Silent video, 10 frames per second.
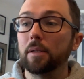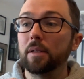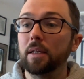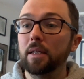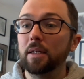
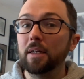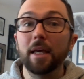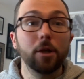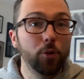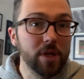the
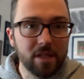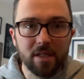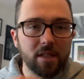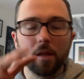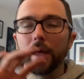increase in
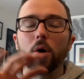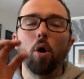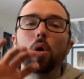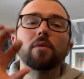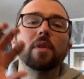like
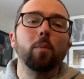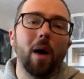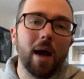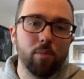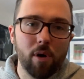all of the
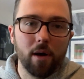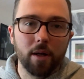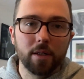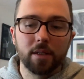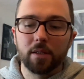
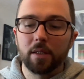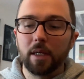byproducts